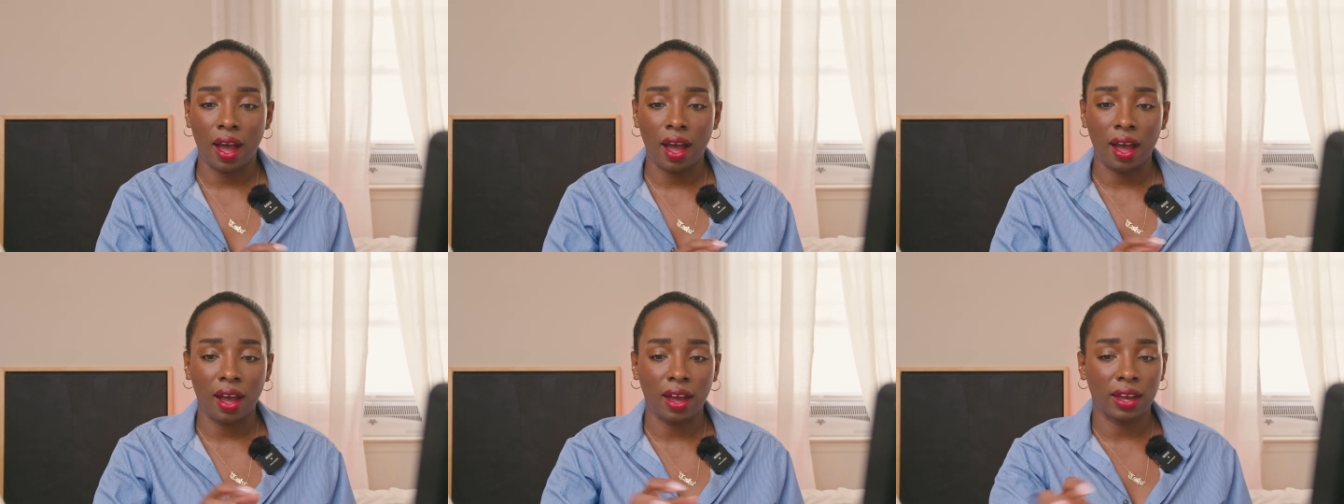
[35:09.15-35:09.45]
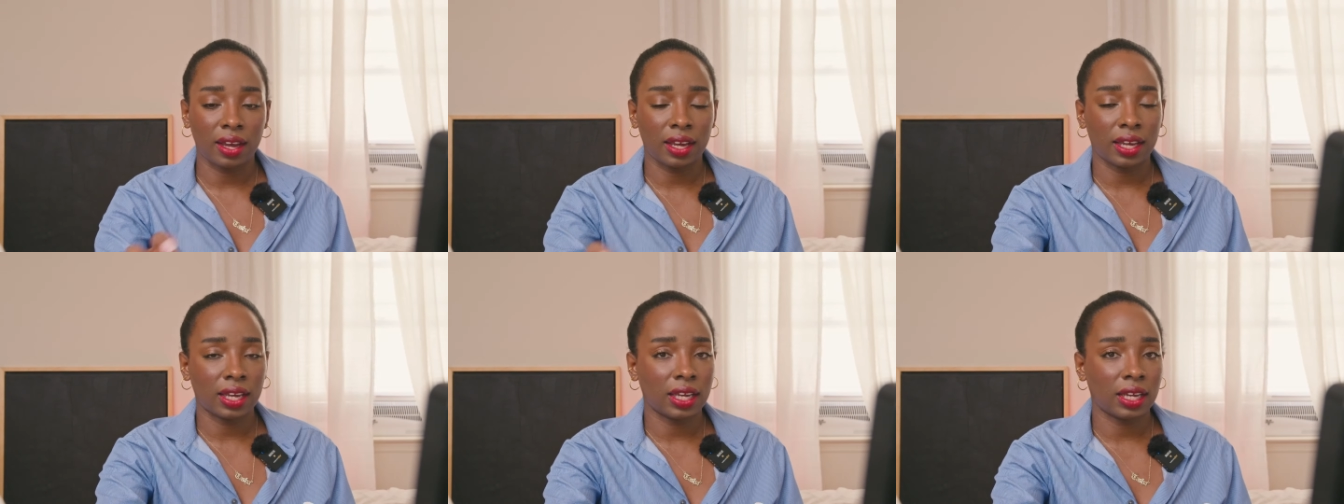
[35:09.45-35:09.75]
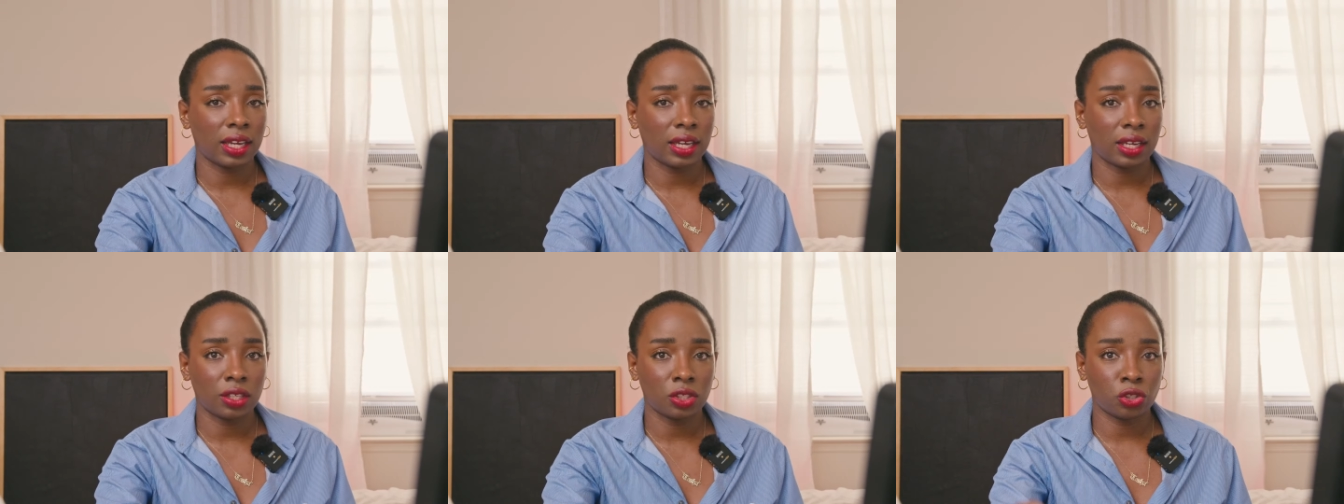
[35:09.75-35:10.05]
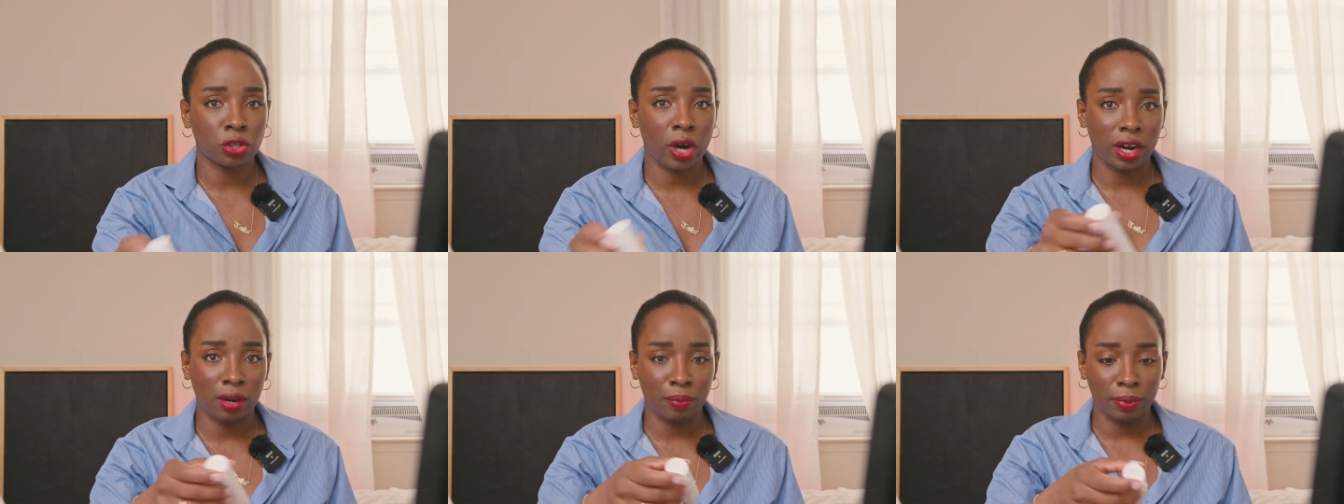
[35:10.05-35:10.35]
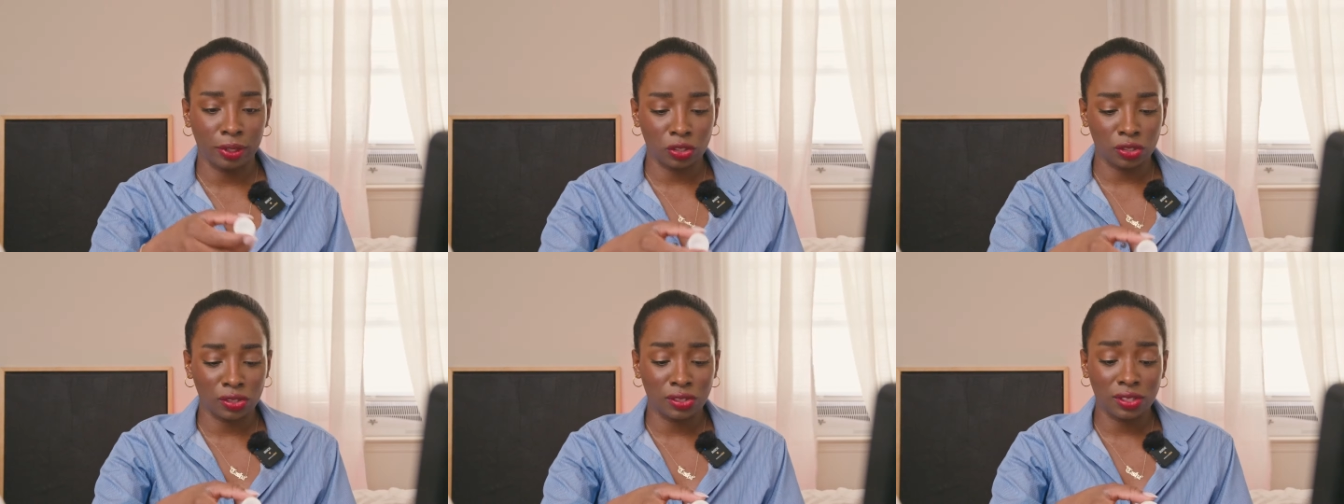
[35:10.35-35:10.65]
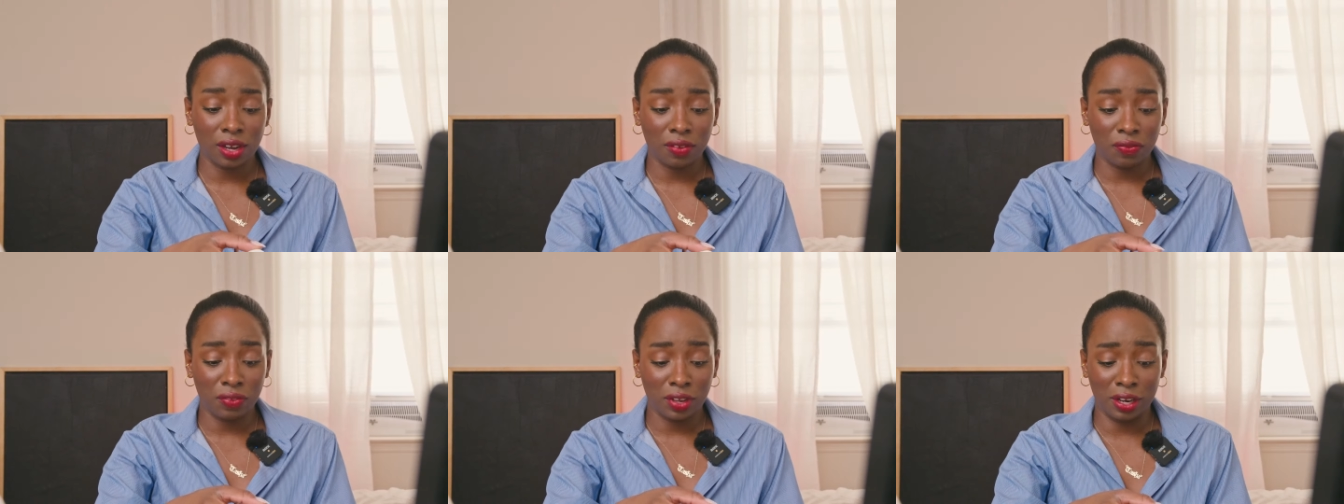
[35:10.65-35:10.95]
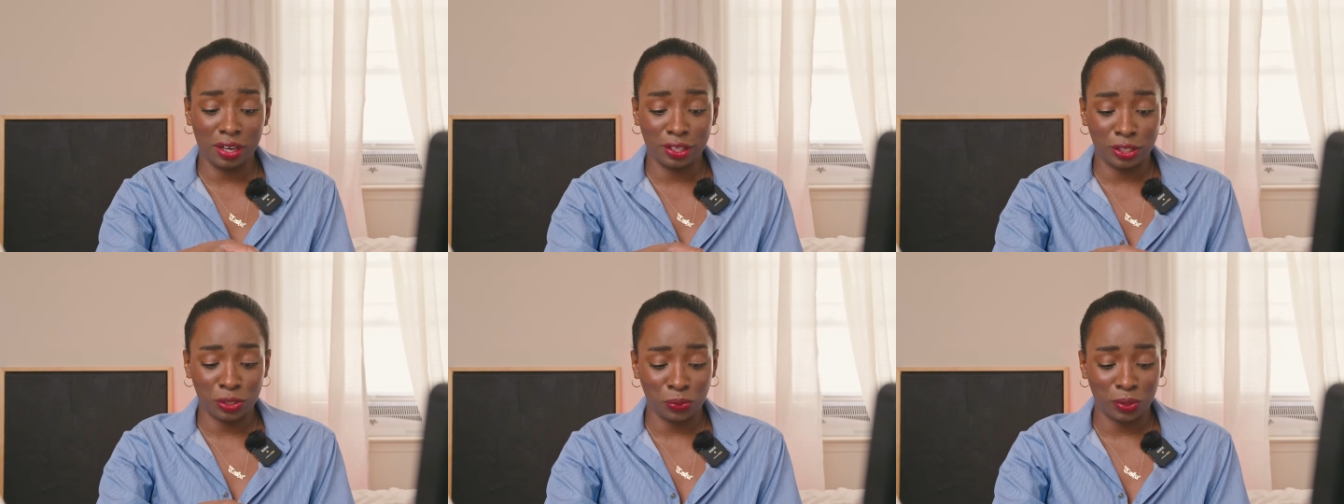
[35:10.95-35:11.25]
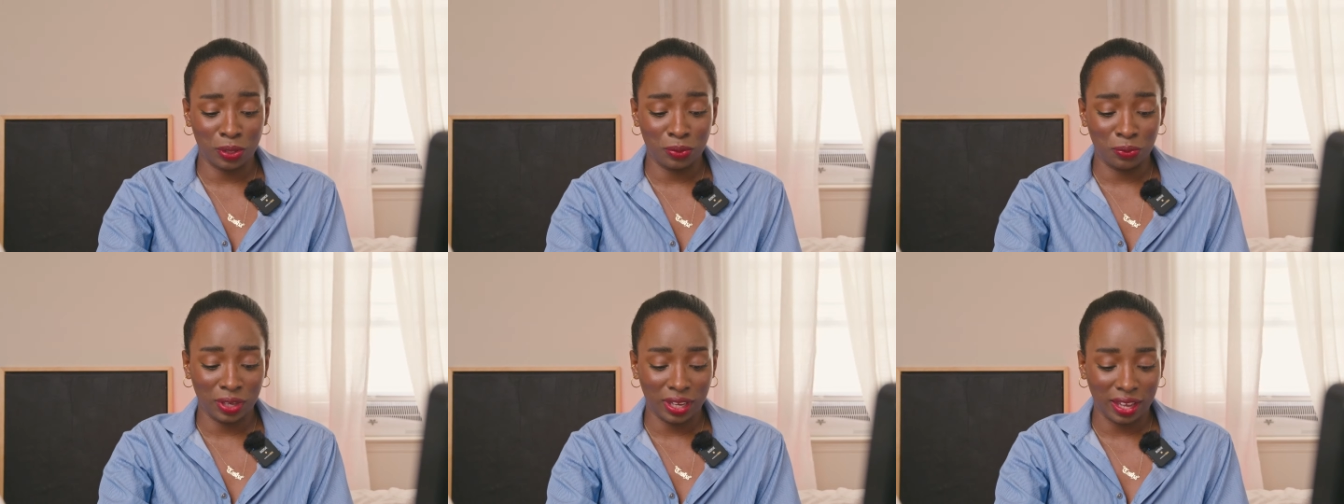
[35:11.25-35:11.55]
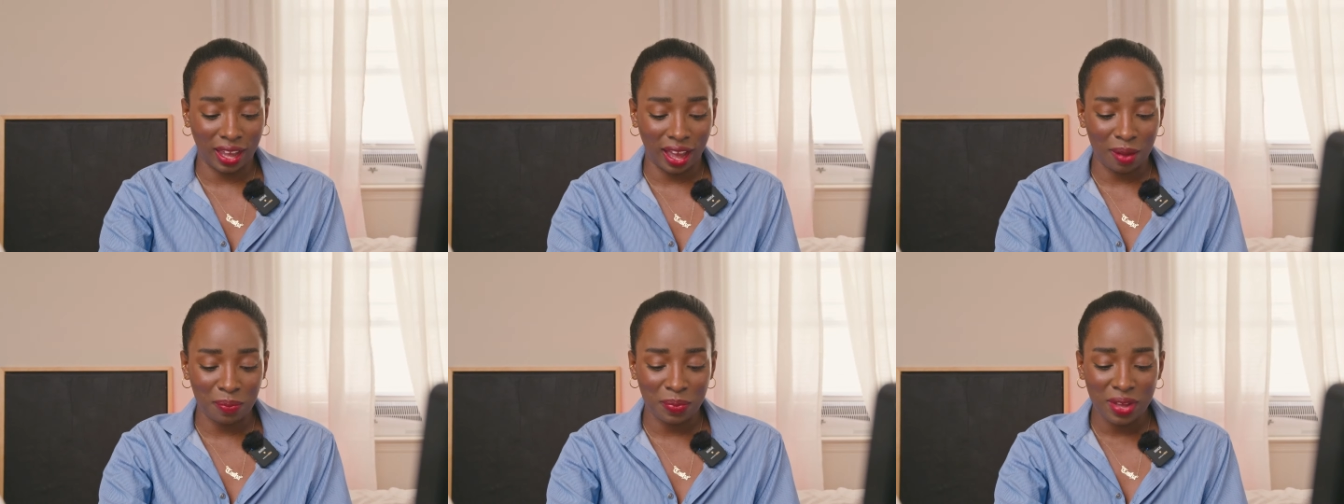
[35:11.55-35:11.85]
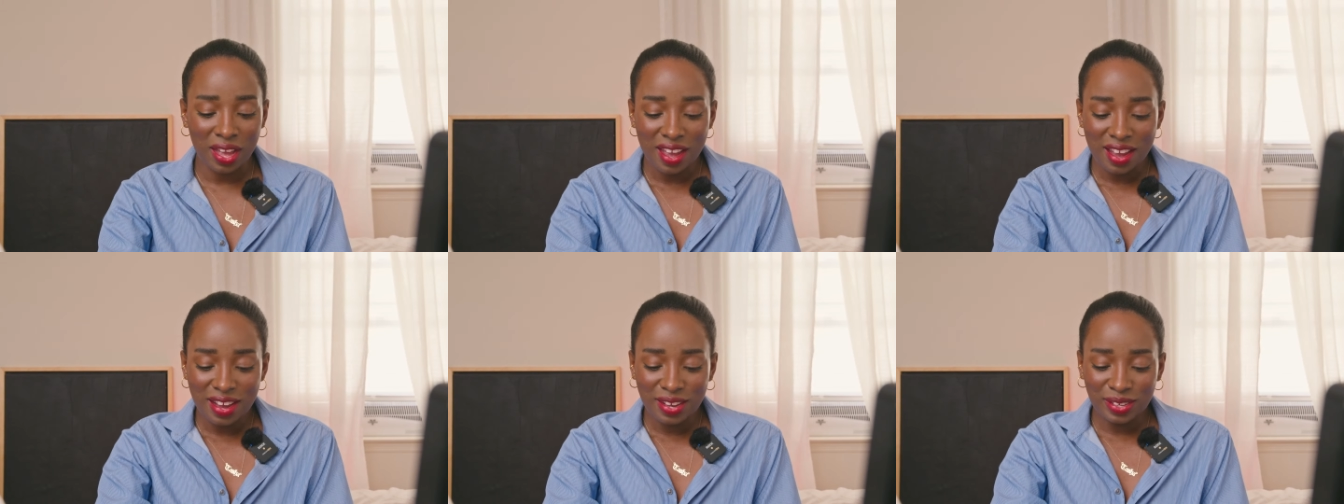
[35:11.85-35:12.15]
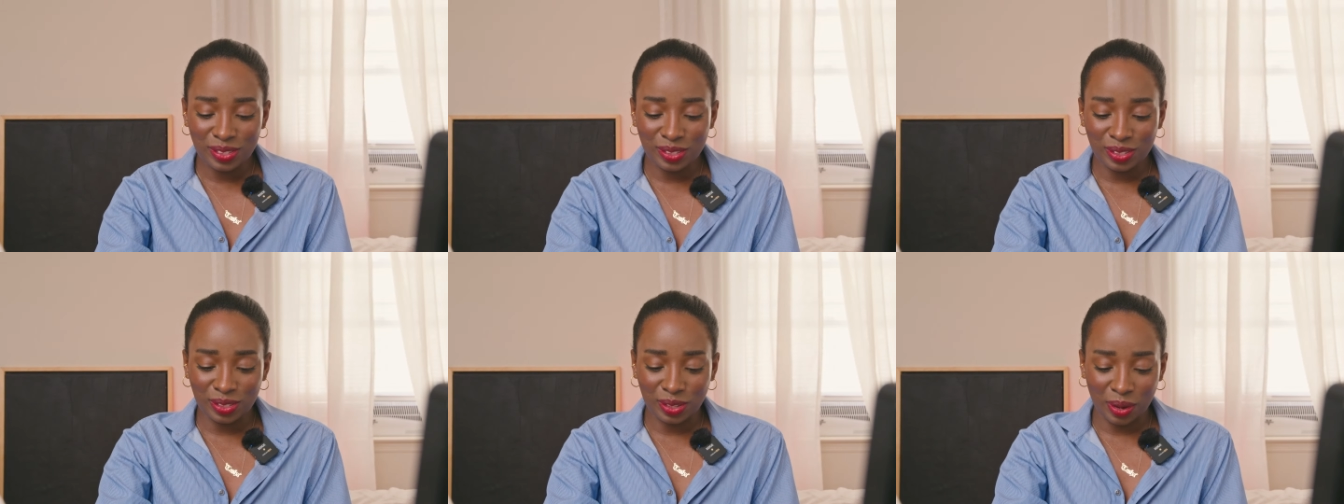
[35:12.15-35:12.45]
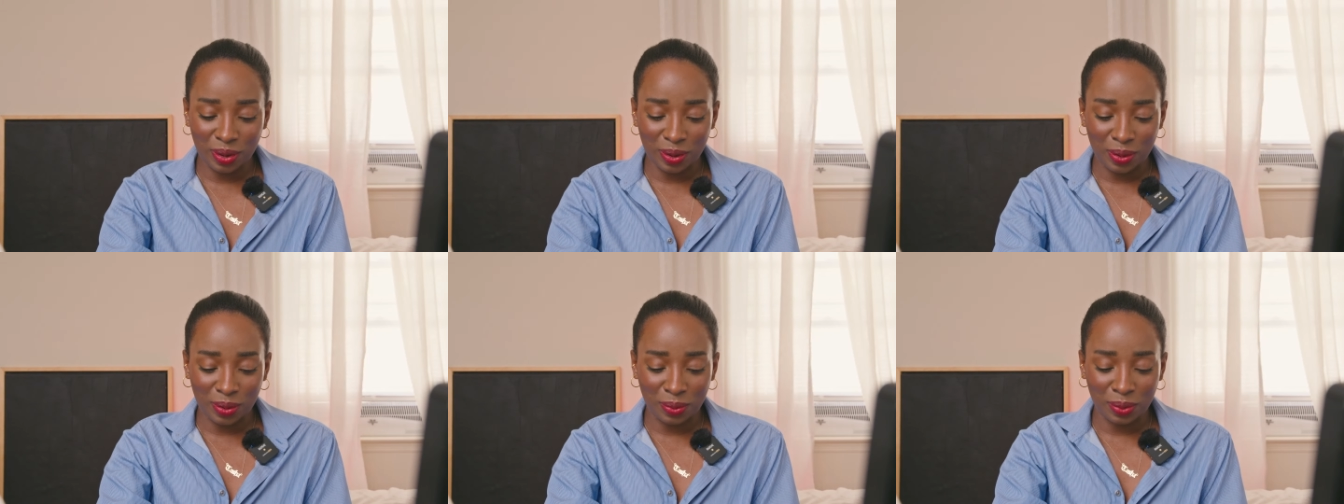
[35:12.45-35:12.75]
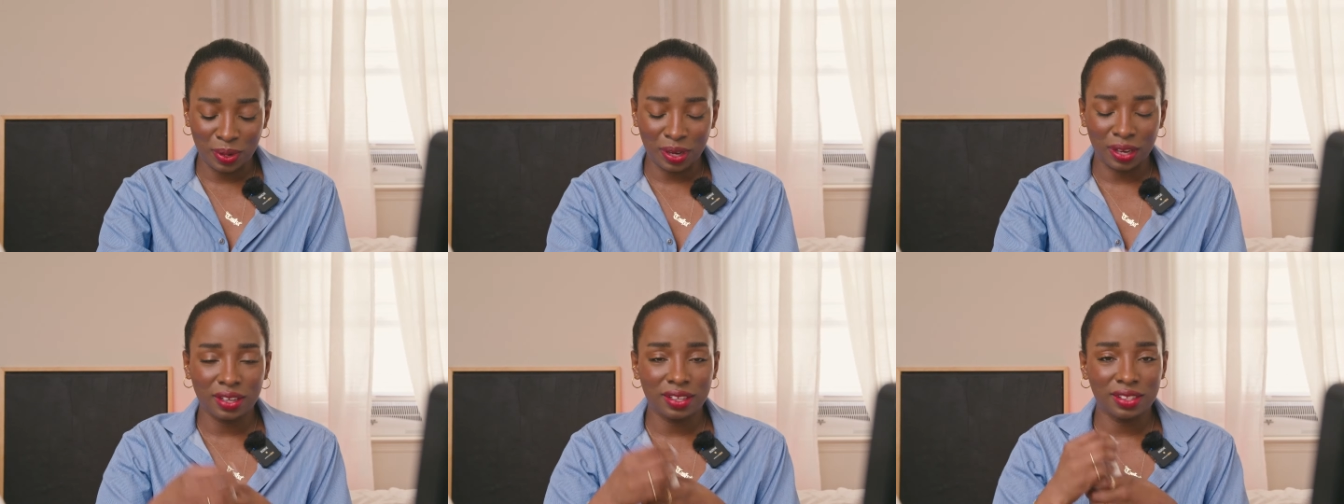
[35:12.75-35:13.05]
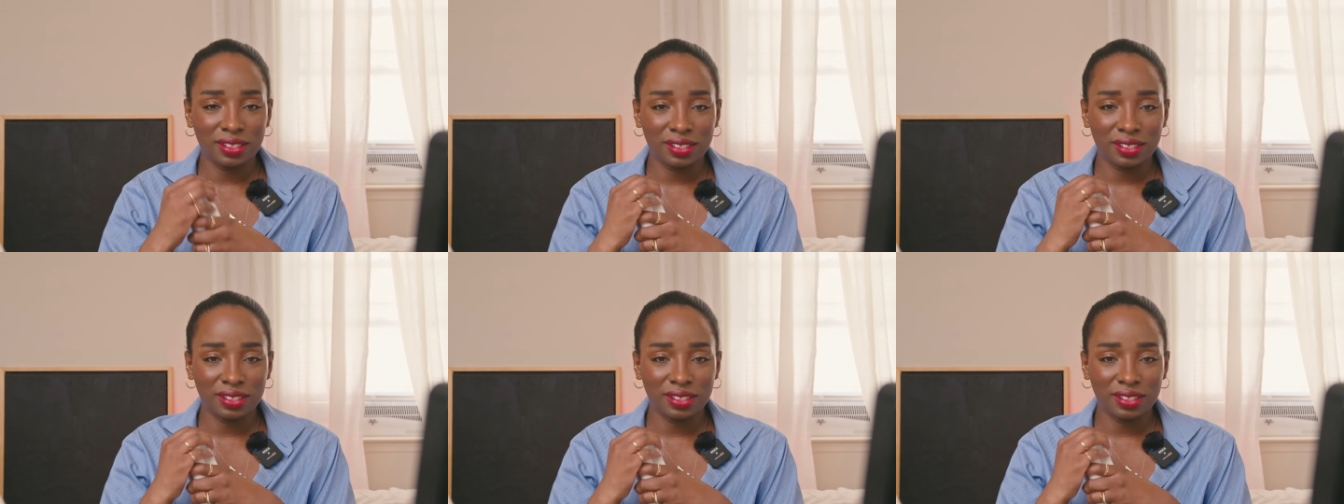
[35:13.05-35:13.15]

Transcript: I tried a bunch of stuff and I just want to recap. So